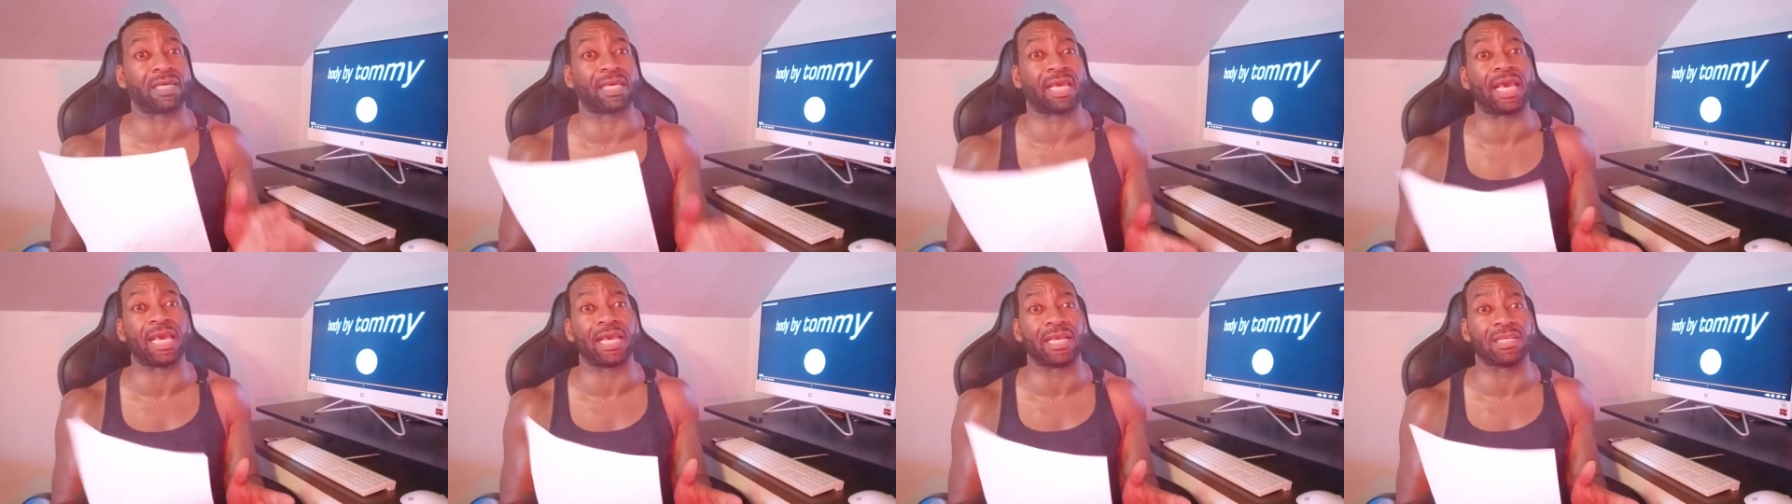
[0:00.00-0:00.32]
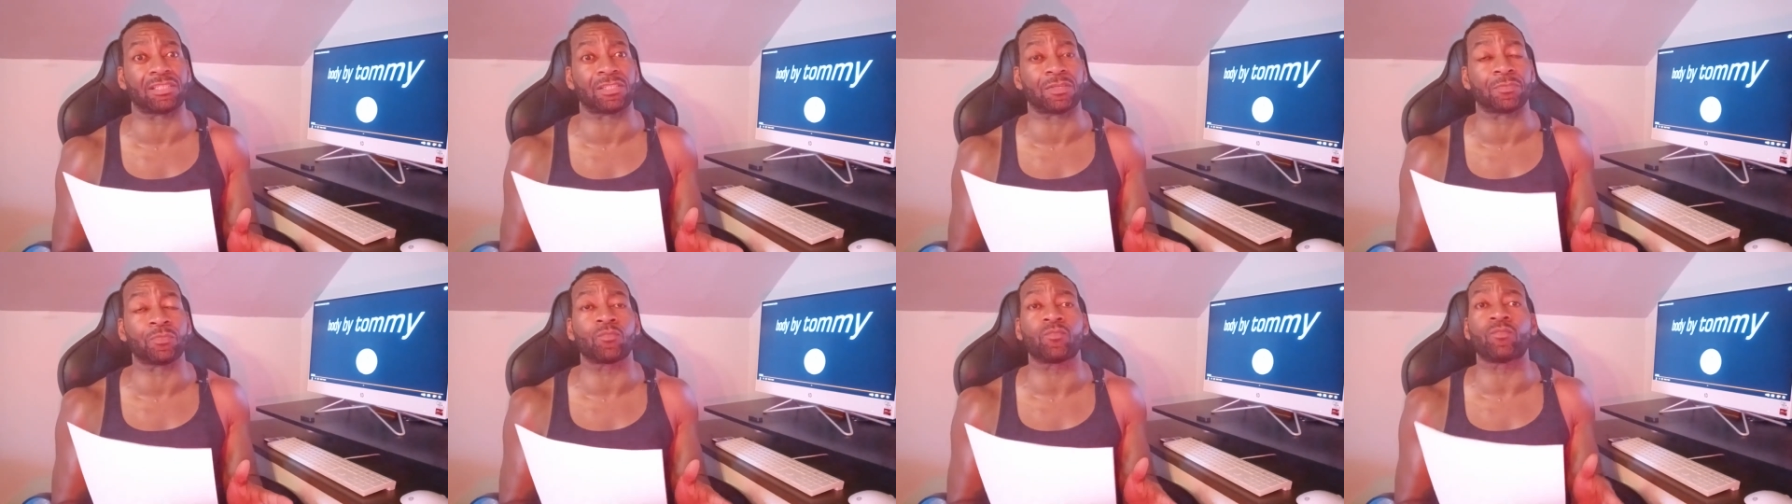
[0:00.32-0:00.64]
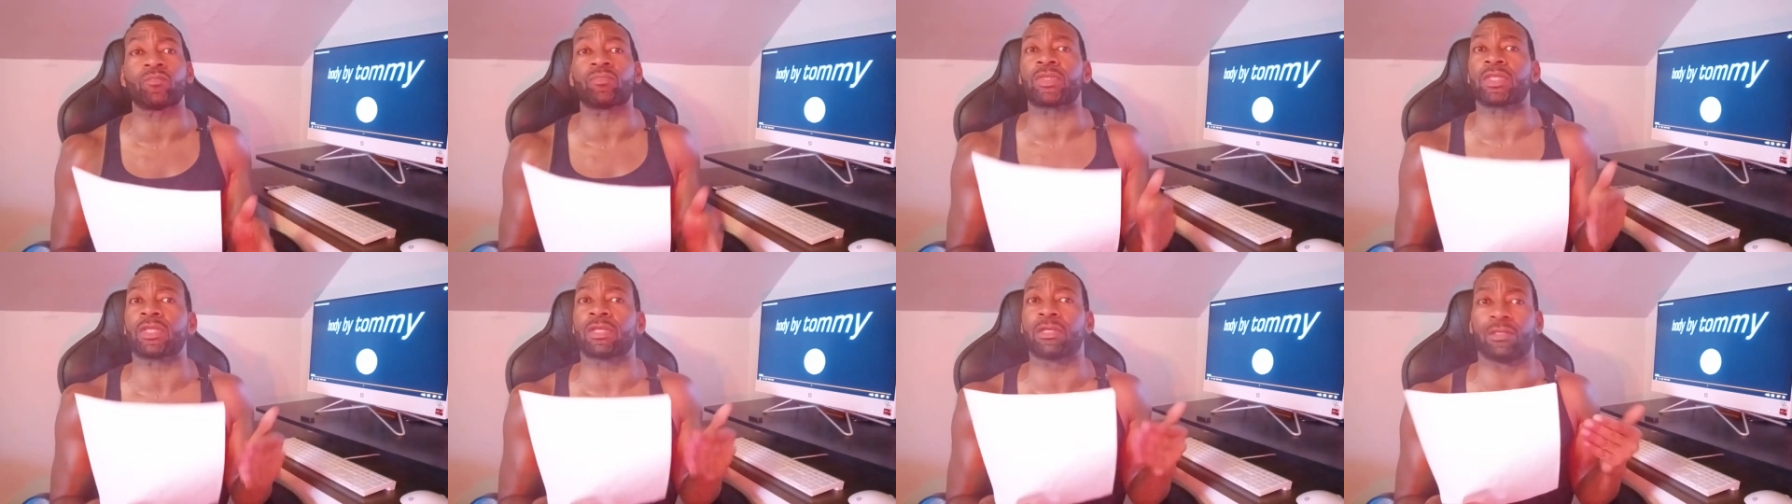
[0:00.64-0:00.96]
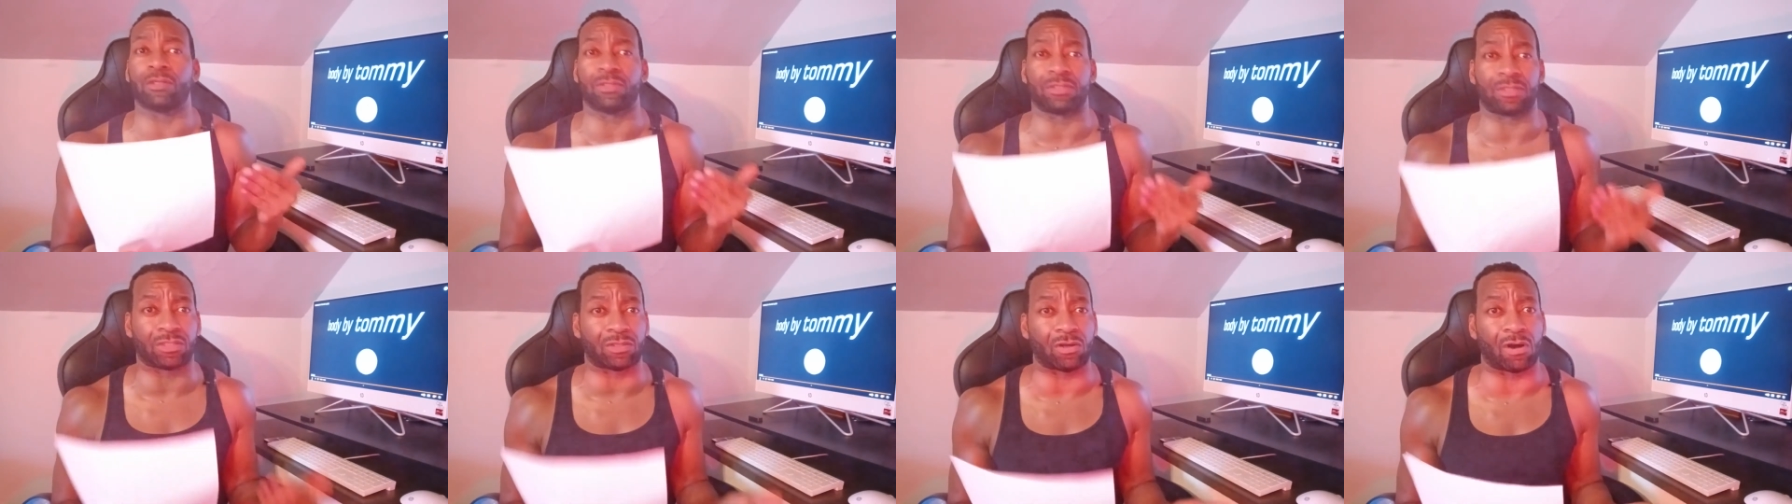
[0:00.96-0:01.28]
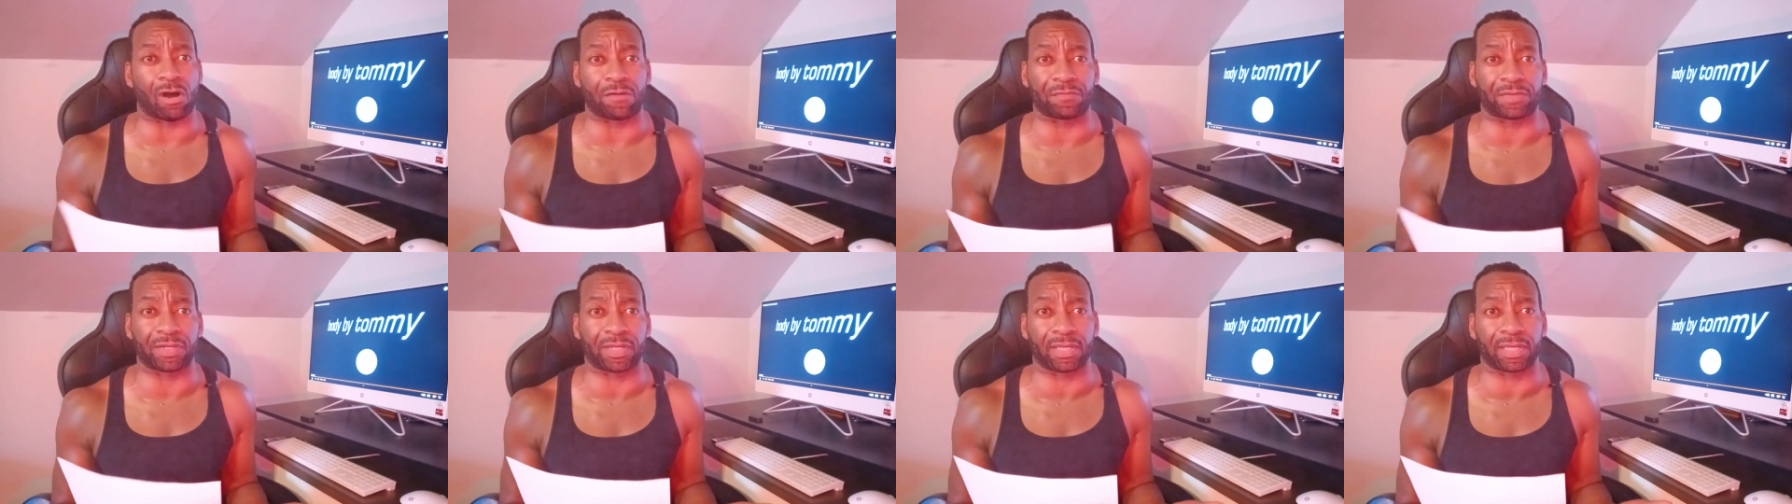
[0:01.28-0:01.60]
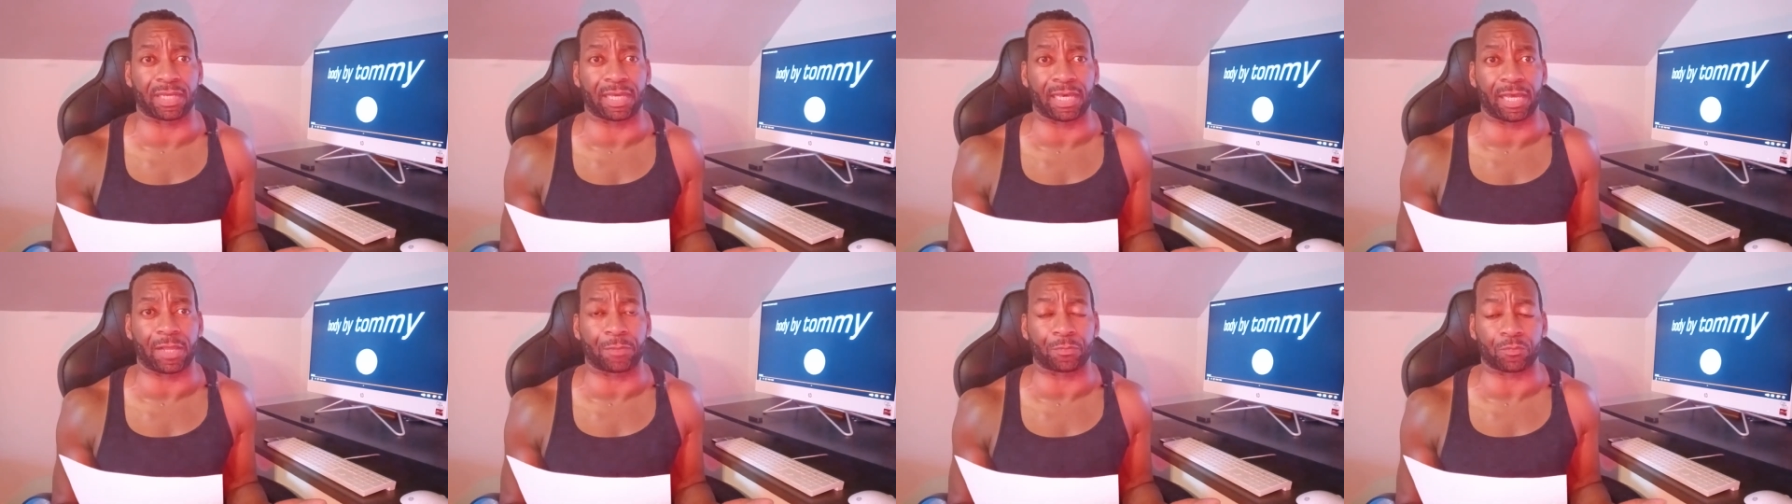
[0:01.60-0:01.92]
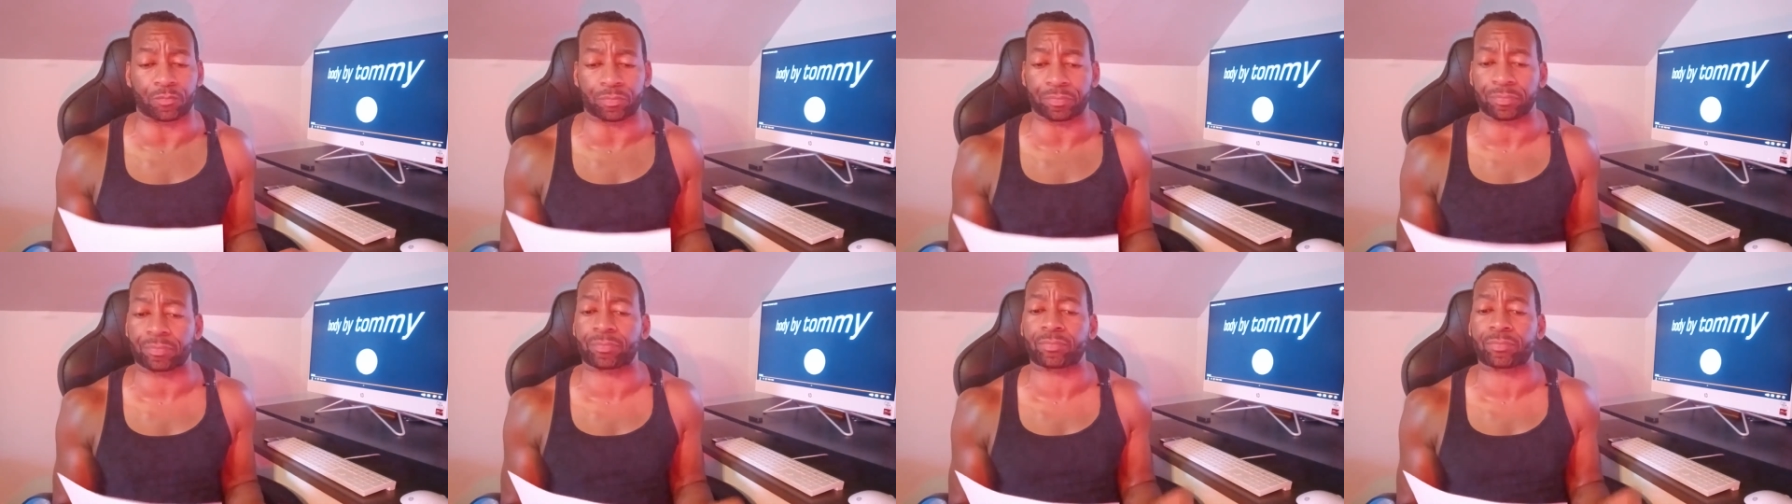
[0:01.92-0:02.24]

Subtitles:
case you start it again.